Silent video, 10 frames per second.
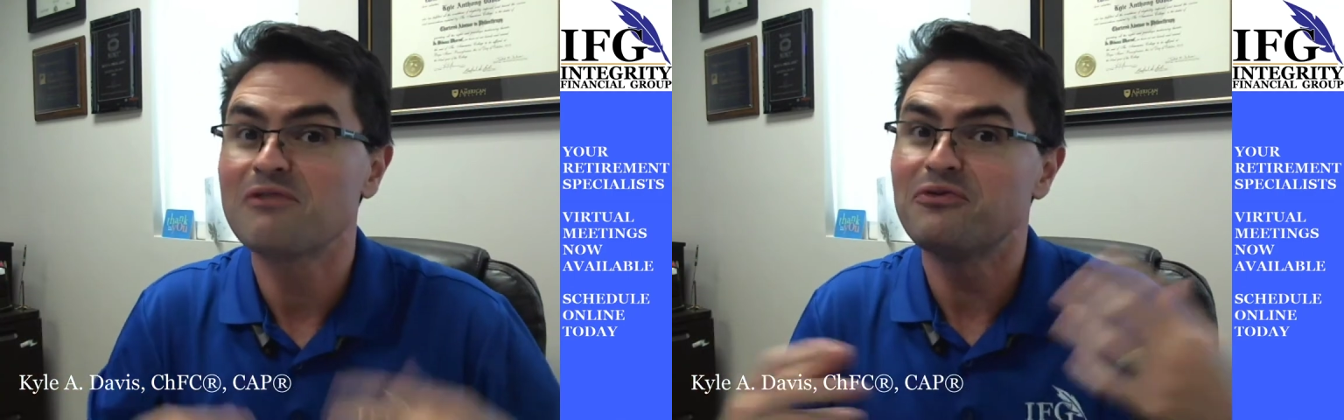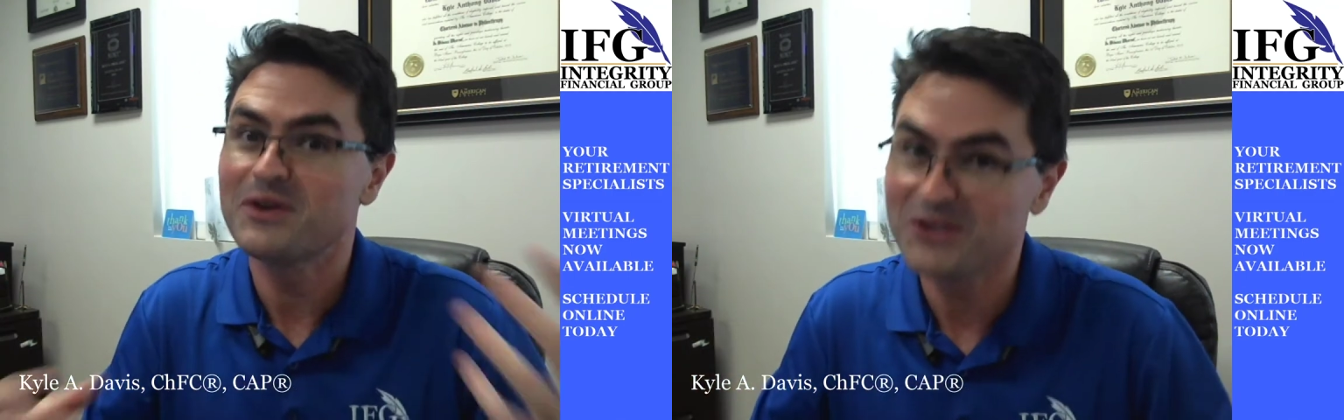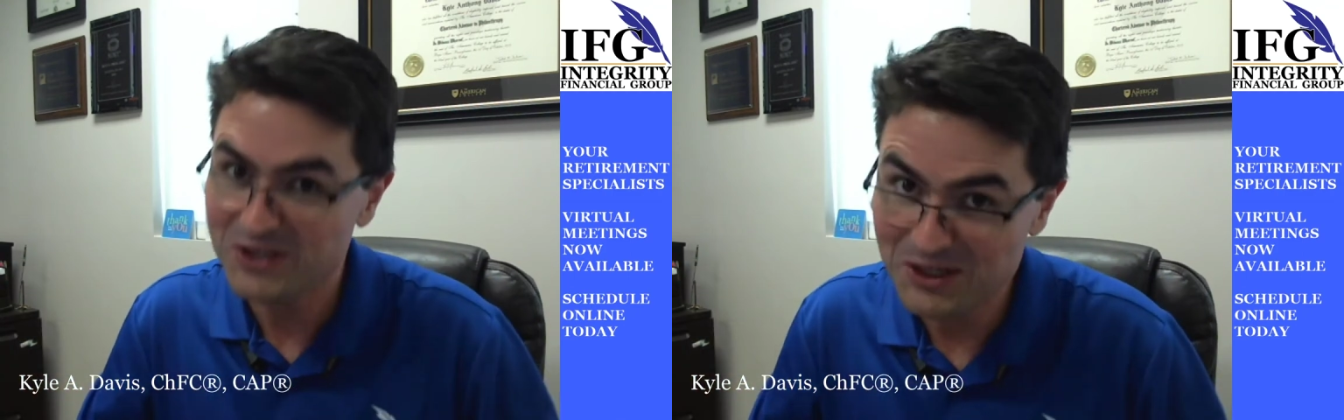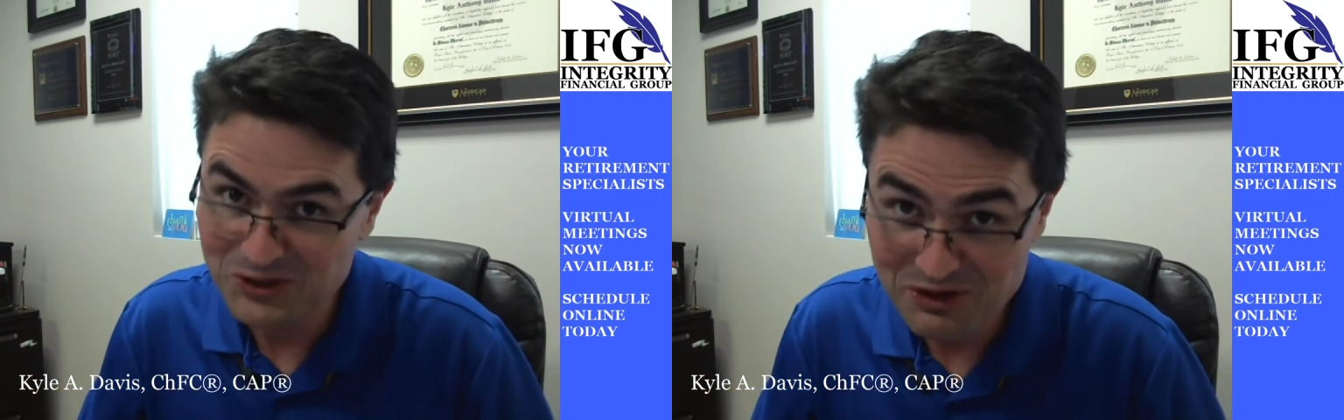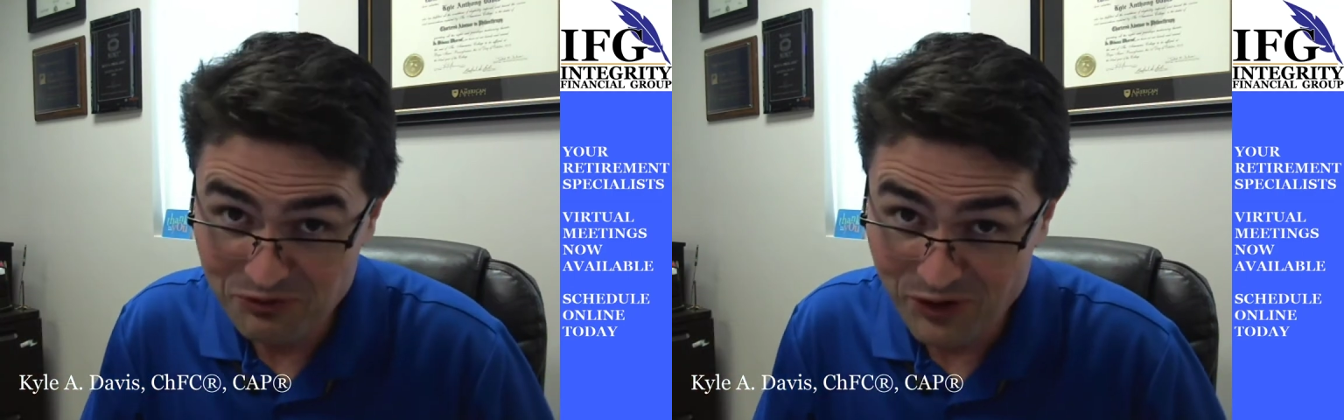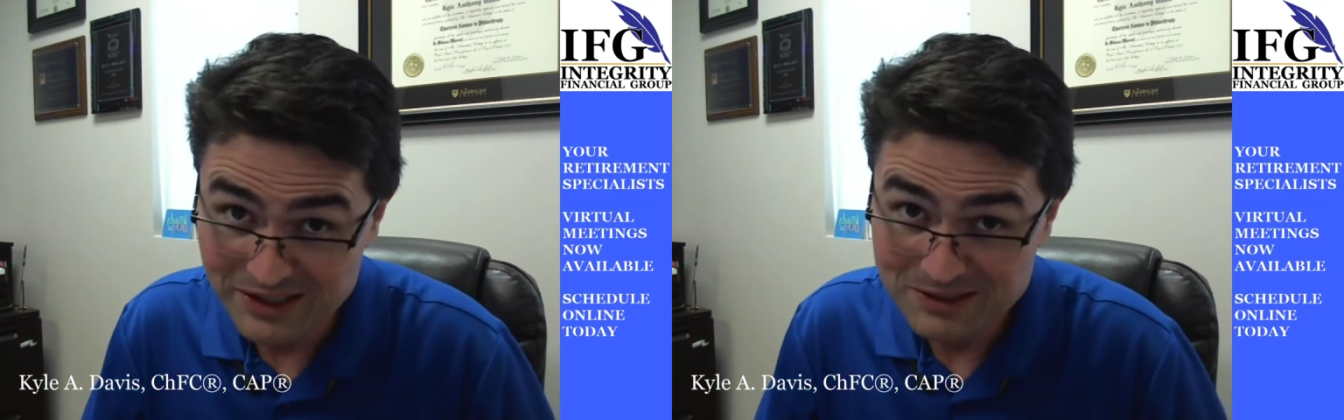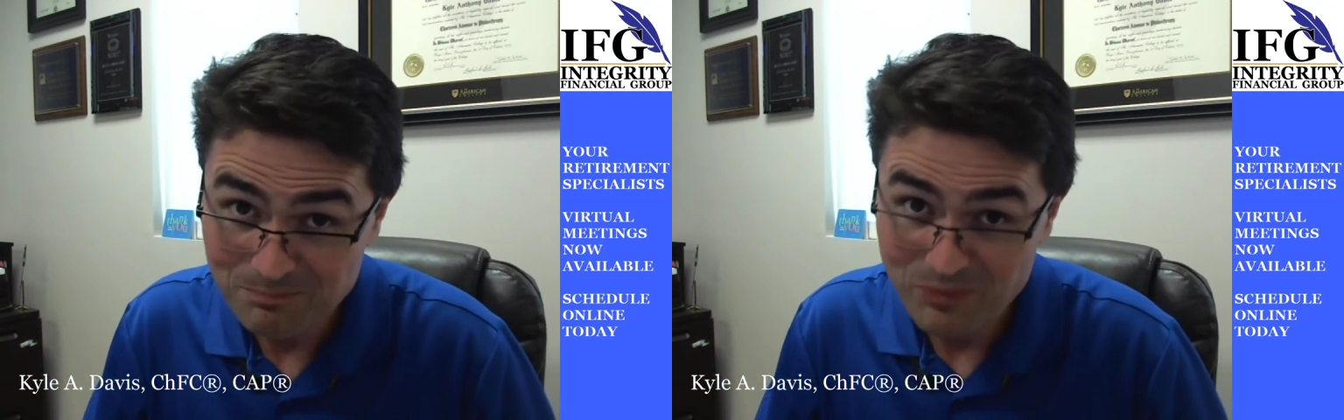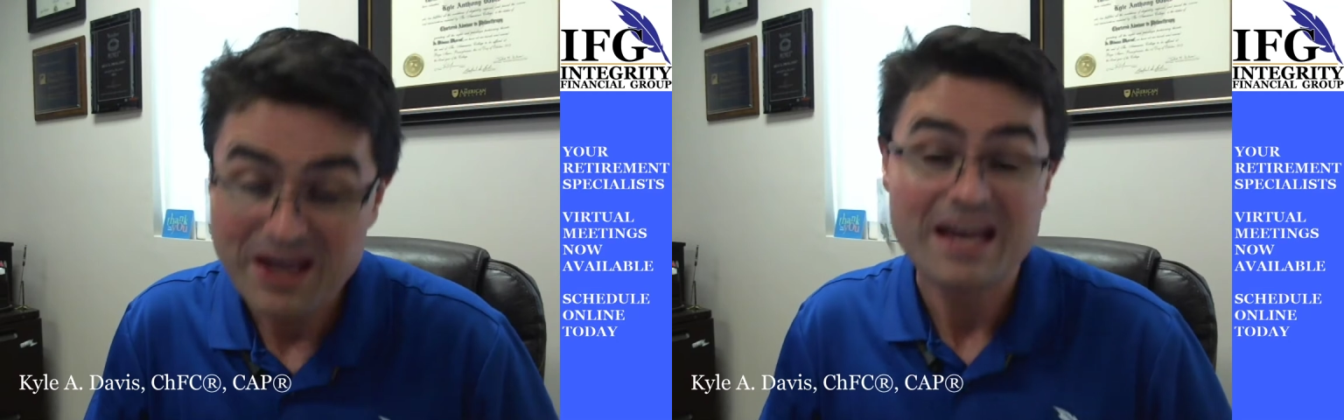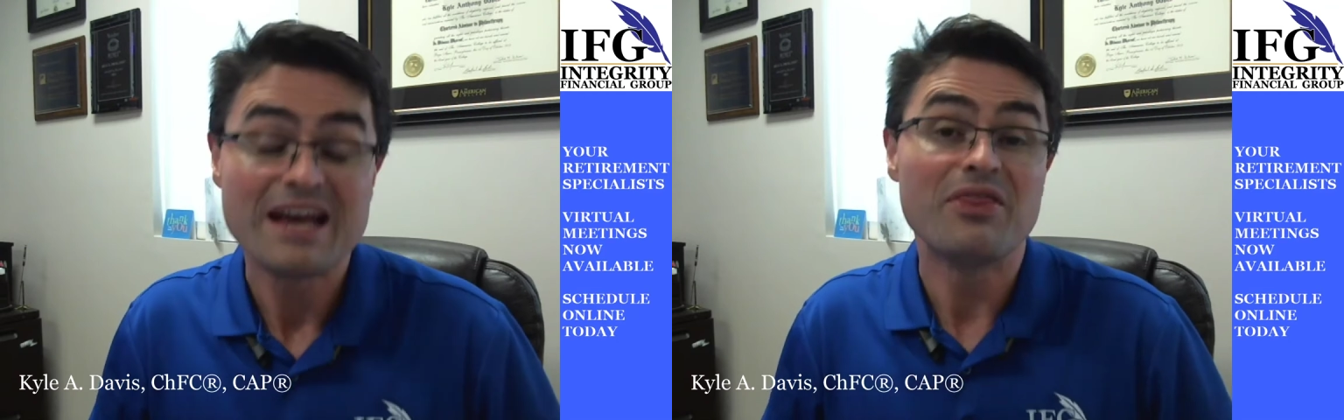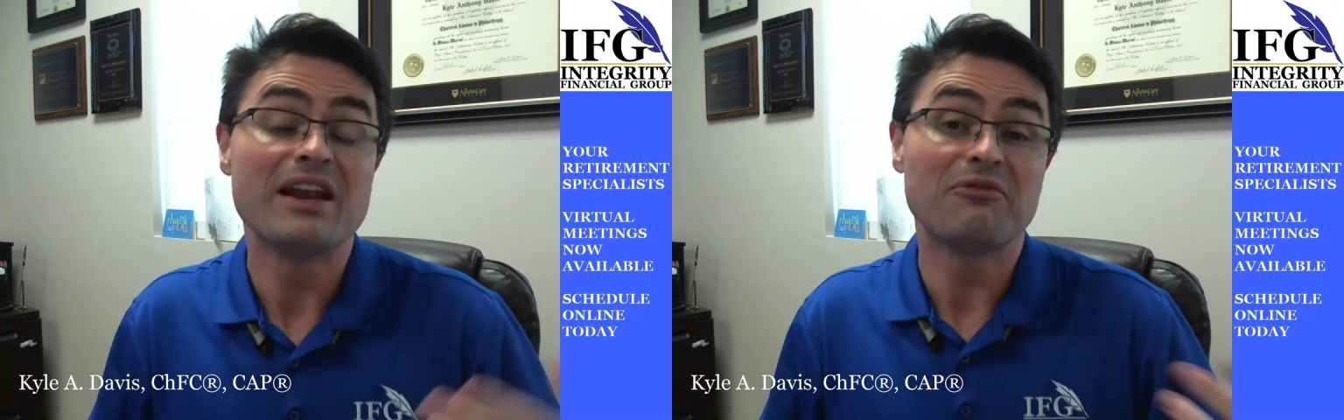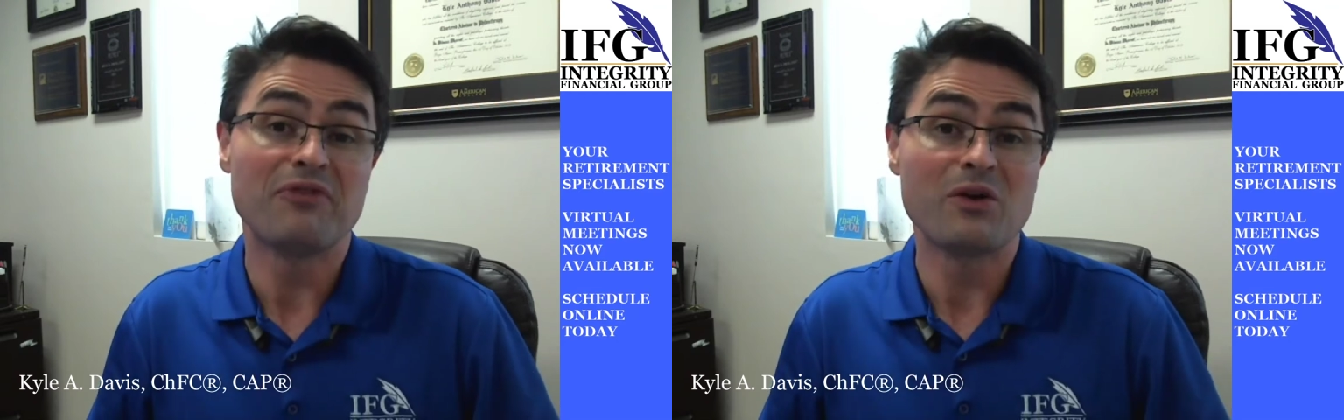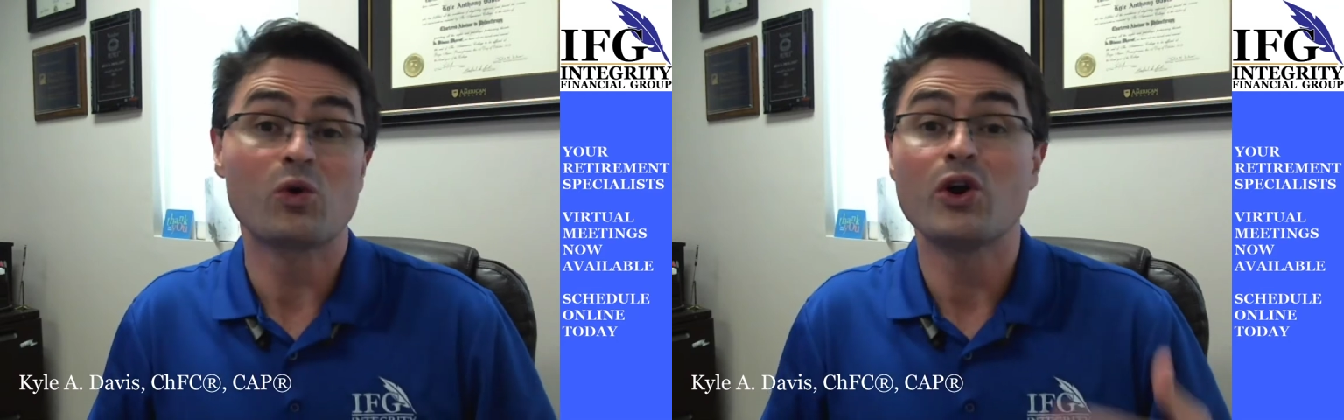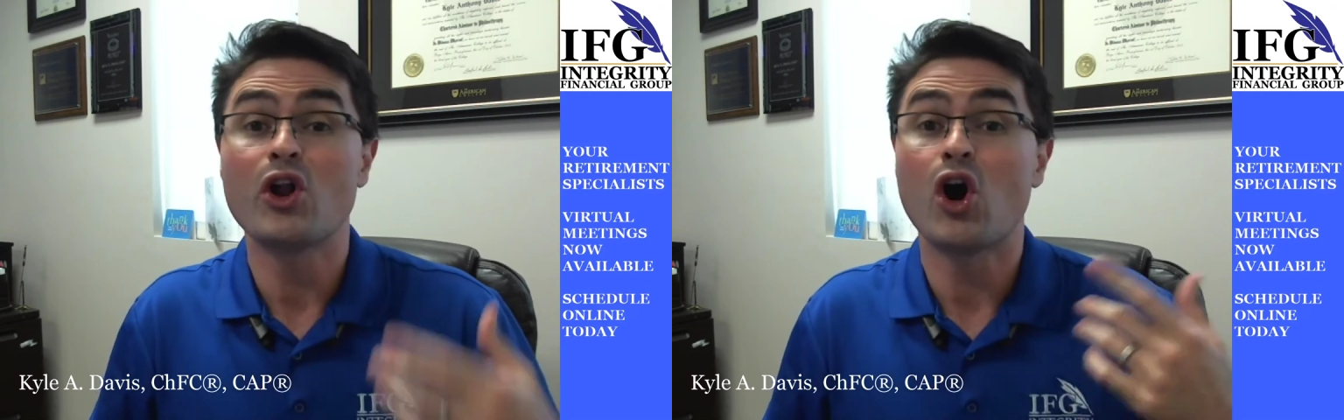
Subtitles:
It feels a little different than if it were an